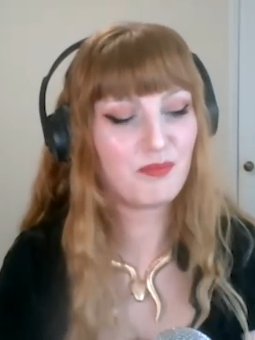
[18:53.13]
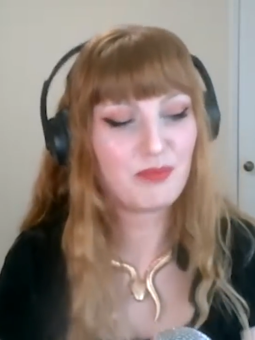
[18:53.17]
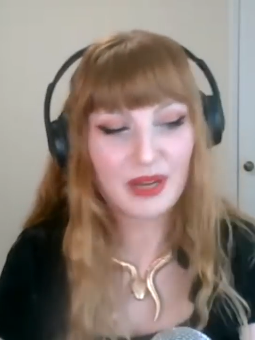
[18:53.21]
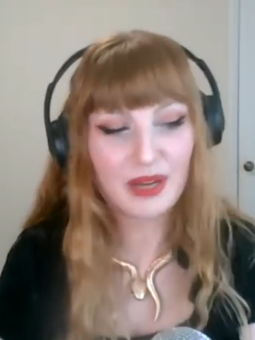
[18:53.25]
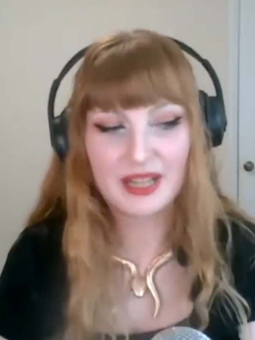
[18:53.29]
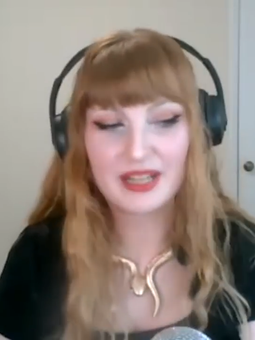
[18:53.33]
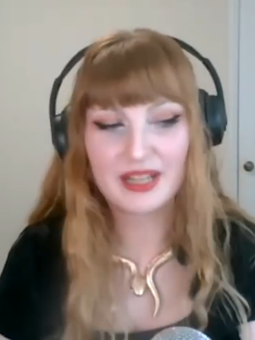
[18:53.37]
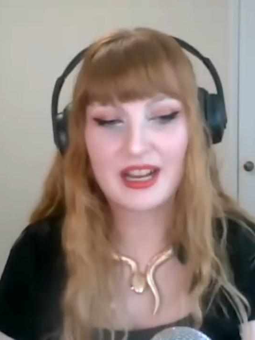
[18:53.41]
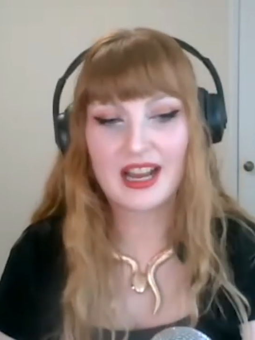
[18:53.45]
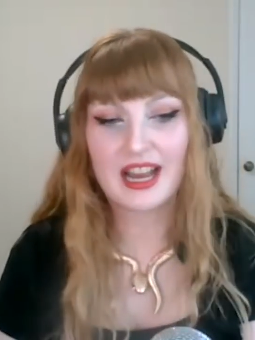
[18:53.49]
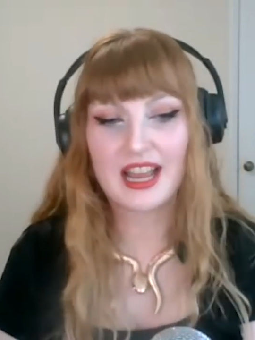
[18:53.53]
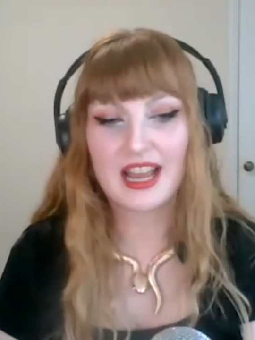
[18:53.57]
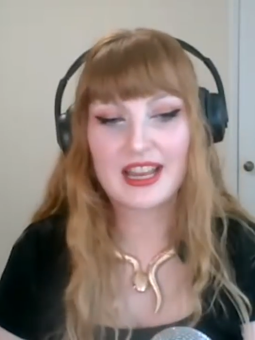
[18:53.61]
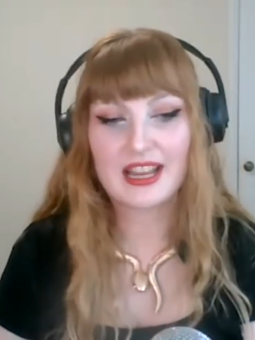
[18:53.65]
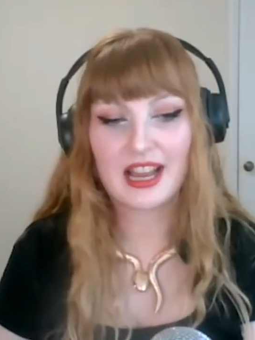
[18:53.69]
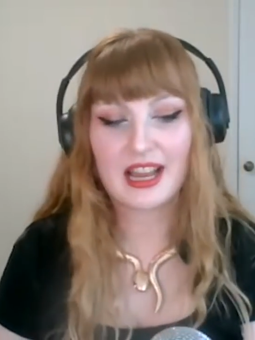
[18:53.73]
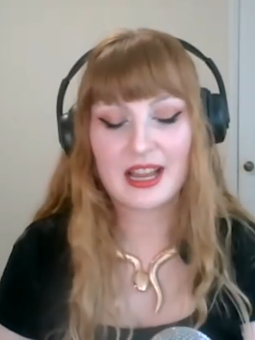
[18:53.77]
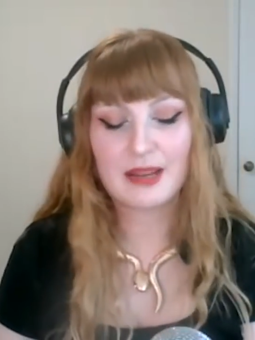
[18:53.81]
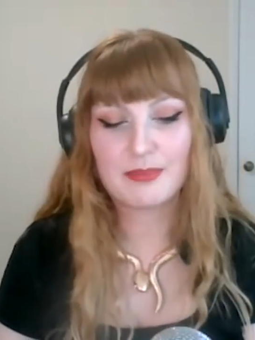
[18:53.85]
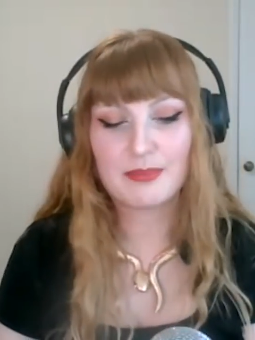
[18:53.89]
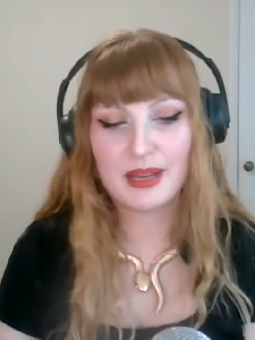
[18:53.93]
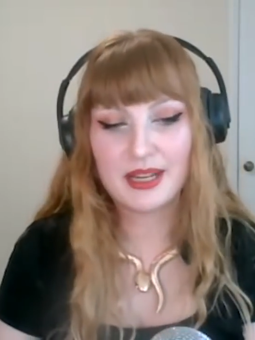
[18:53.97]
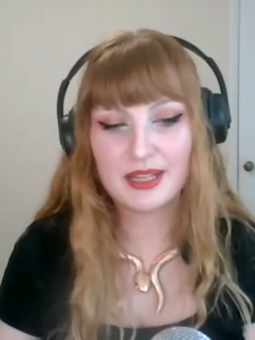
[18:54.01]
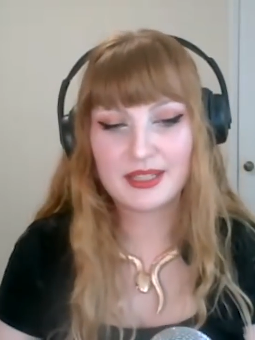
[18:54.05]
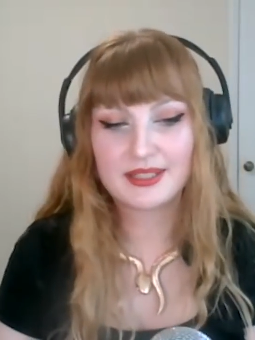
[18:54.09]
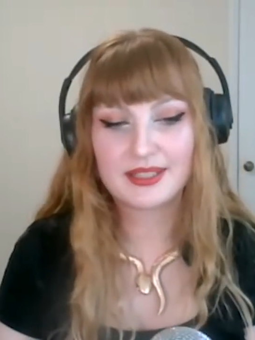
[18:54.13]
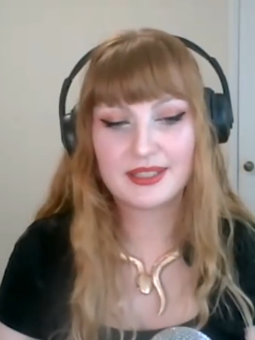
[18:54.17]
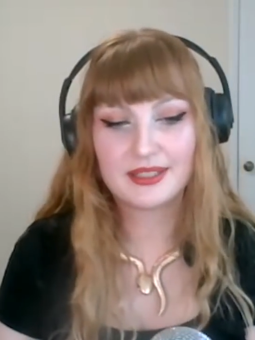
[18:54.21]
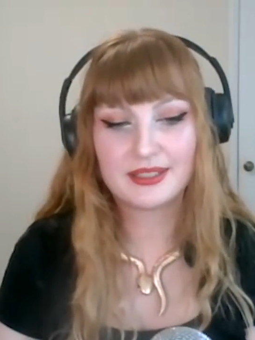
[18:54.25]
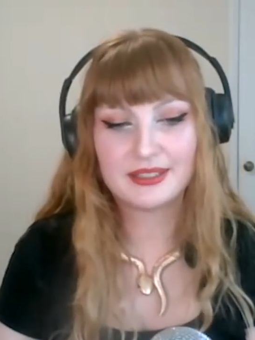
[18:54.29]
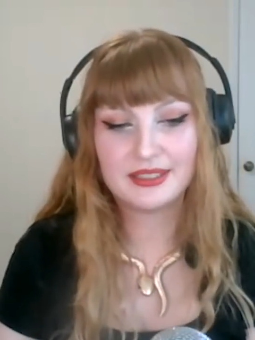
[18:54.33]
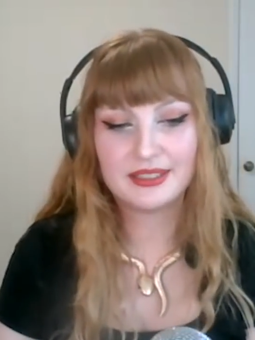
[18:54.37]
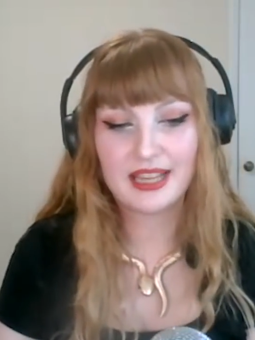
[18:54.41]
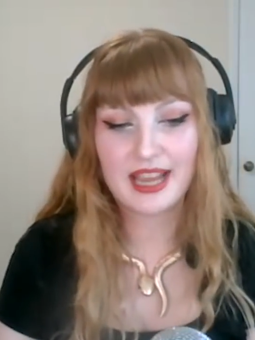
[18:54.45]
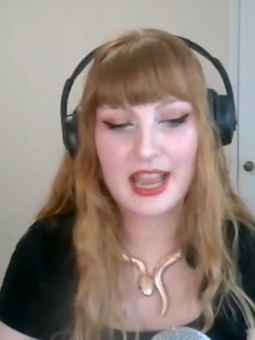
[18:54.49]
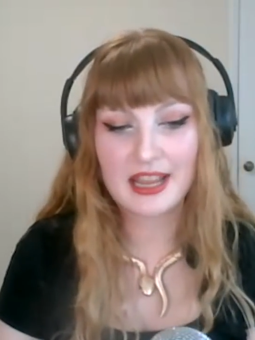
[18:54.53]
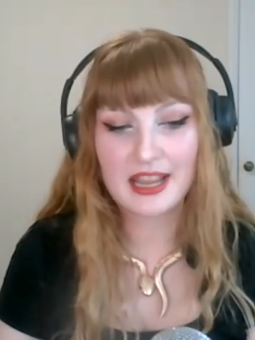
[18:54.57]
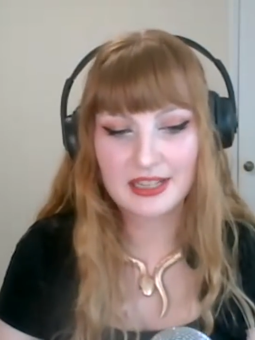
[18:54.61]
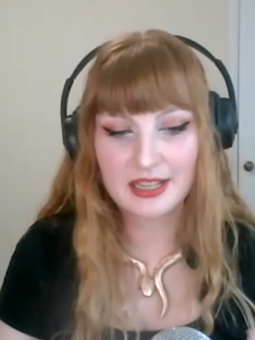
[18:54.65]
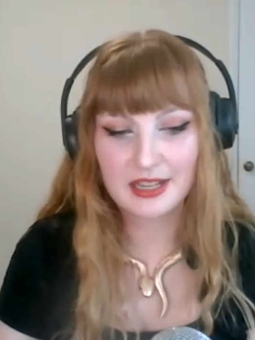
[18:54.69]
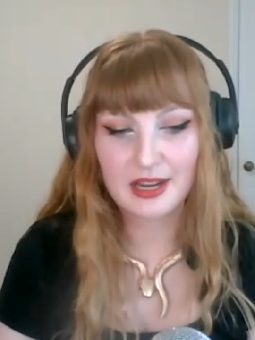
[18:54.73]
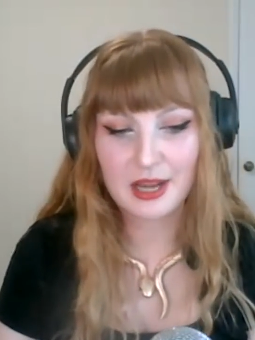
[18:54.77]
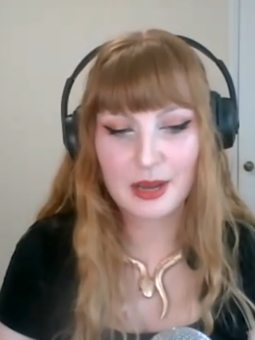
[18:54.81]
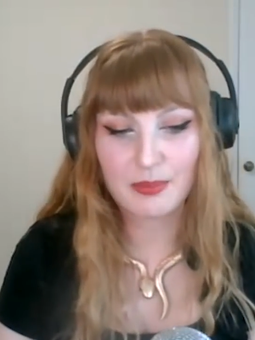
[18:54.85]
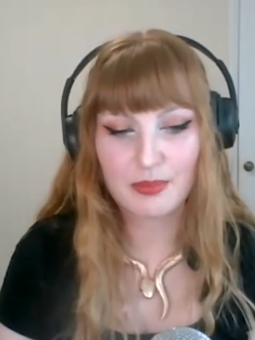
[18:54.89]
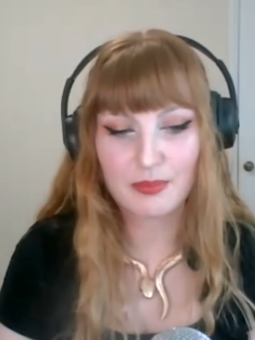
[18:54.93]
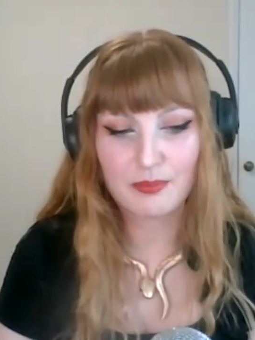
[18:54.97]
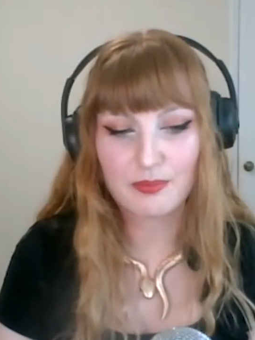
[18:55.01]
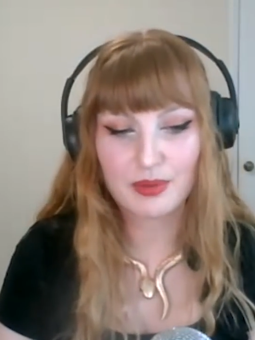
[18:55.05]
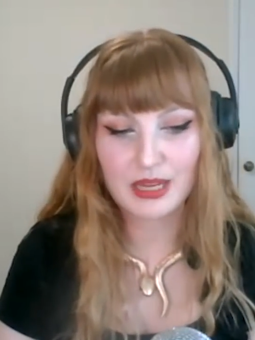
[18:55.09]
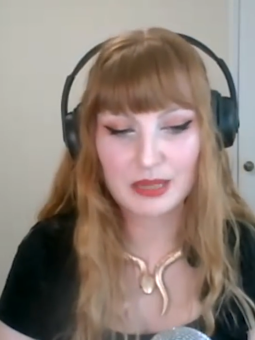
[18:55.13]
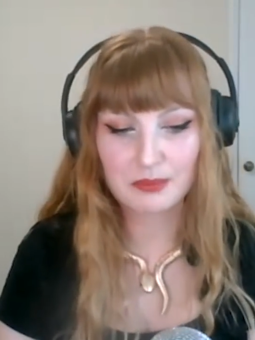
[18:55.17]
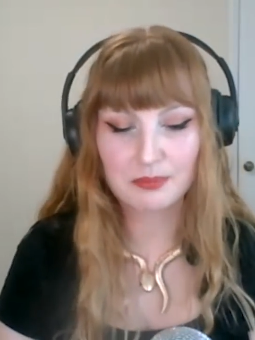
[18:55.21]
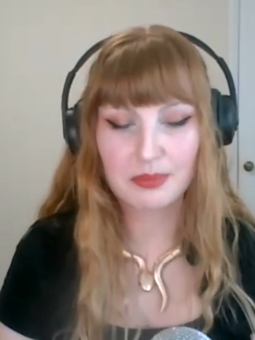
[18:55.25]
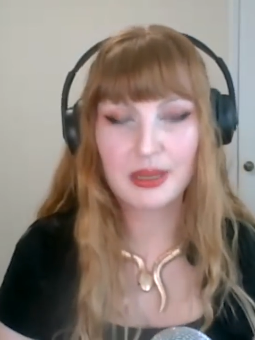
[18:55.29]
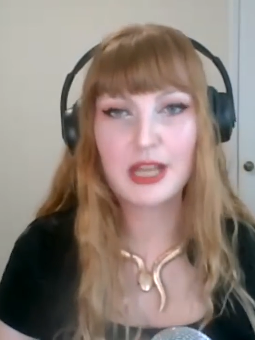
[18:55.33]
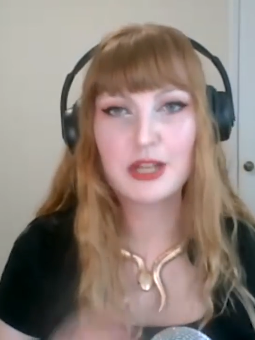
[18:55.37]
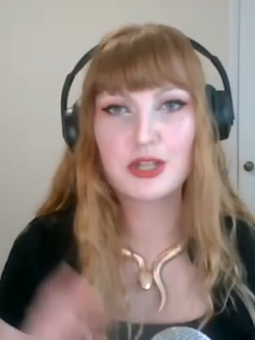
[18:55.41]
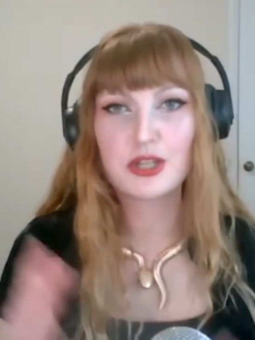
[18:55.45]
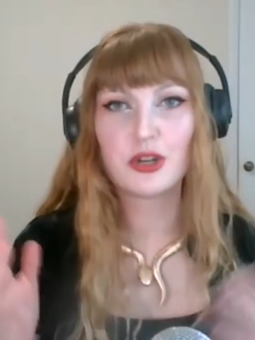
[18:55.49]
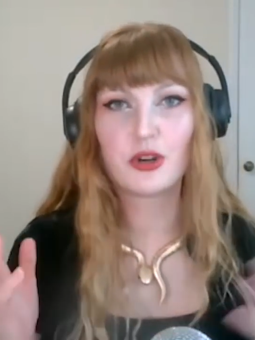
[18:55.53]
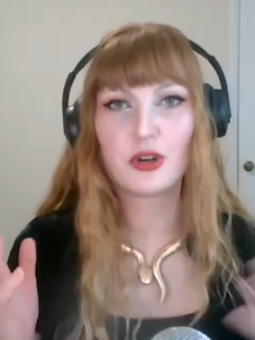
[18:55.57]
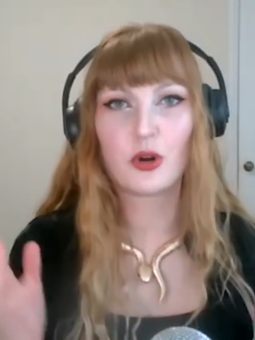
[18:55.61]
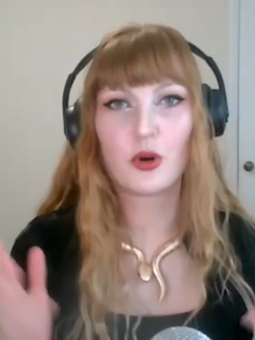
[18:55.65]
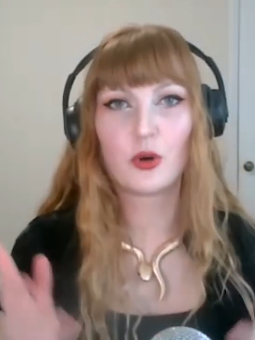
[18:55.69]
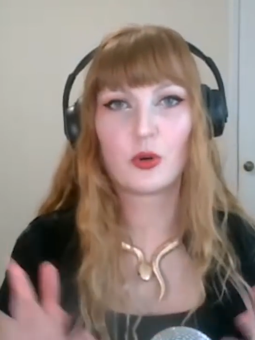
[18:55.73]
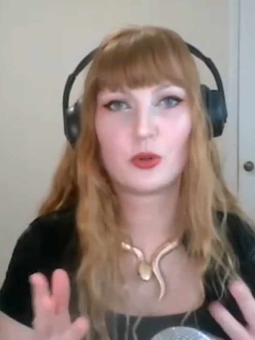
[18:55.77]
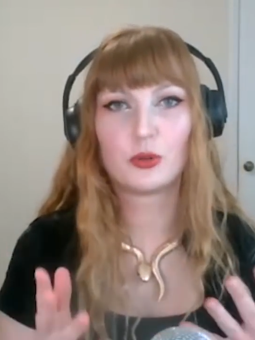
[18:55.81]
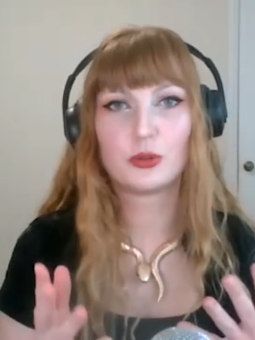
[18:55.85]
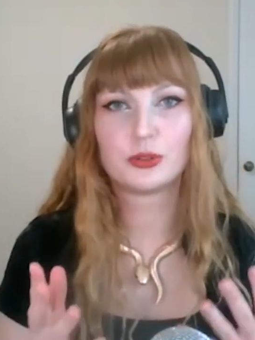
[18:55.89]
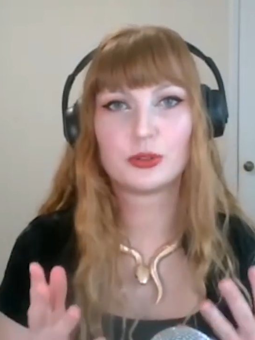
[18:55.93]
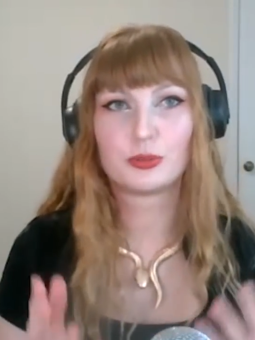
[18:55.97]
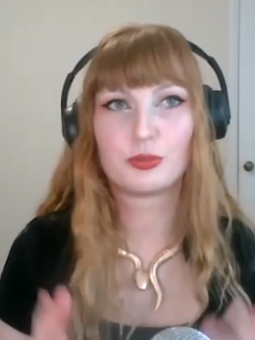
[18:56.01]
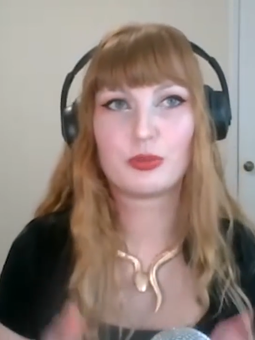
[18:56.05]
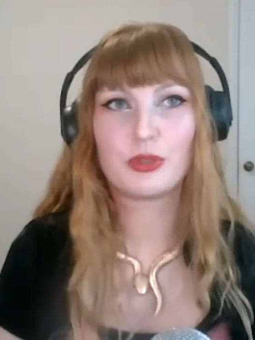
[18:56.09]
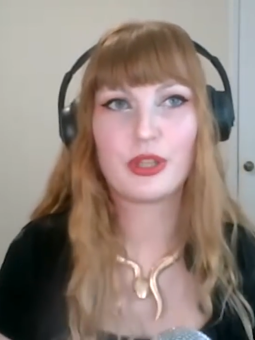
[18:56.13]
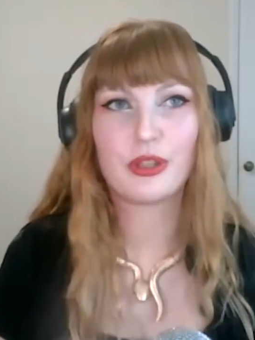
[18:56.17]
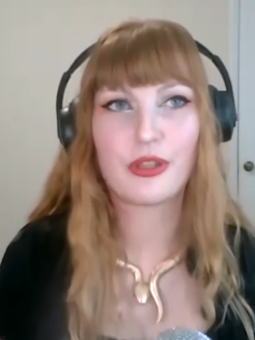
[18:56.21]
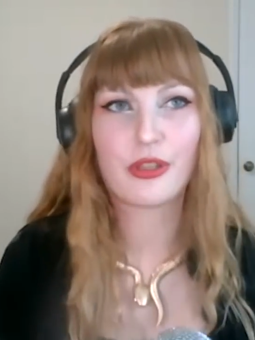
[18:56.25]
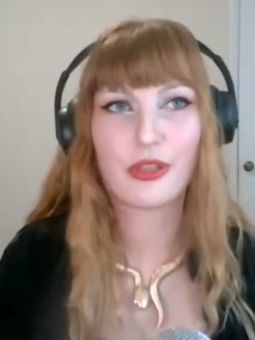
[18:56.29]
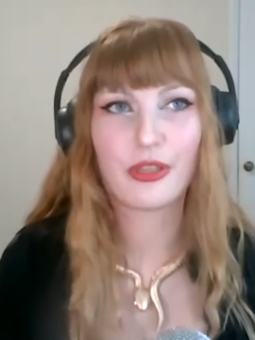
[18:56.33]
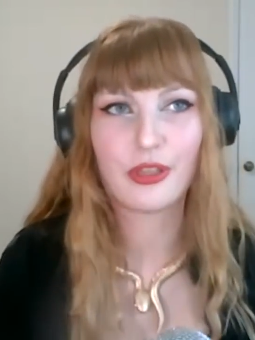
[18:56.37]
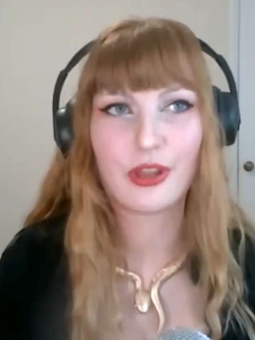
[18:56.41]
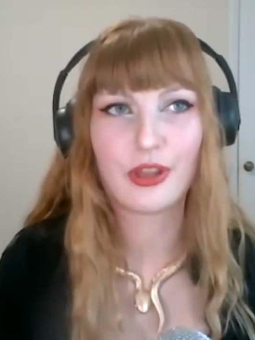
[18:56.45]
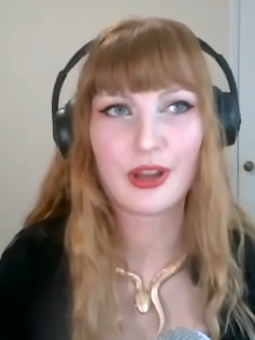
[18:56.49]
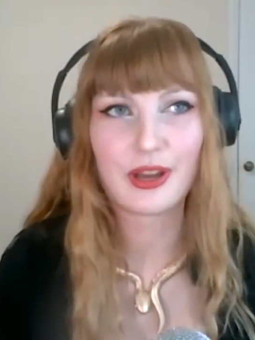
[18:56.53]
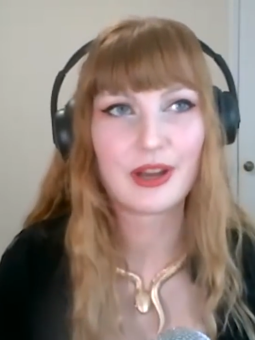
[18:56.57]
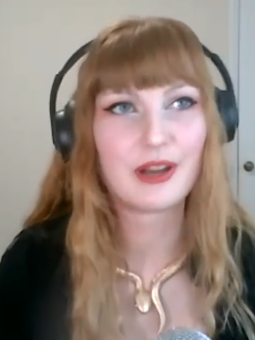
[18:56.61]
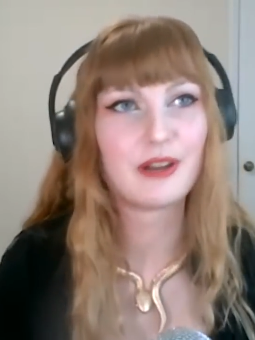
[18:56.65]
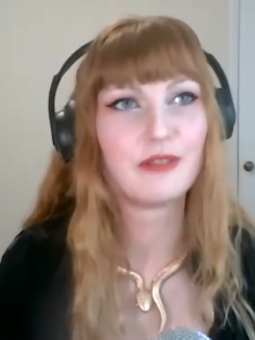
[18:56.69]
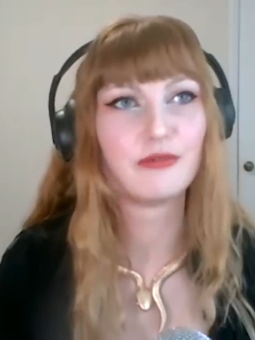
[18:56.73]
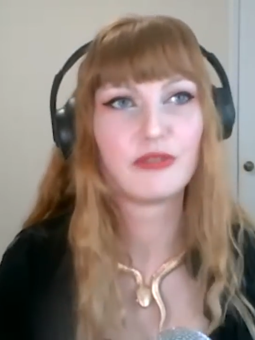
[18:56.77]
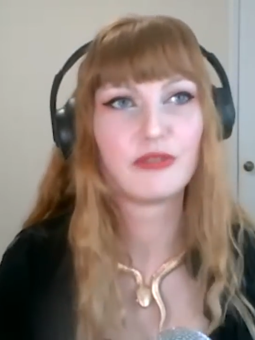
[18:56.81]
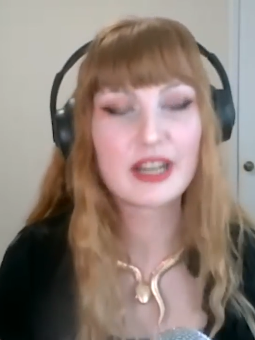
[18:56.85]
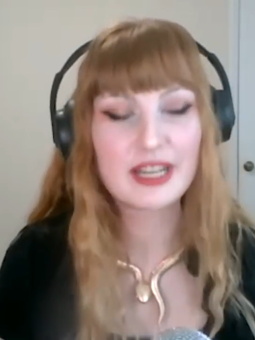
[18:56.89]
but I, I basically ended up being pigeonholed with uh,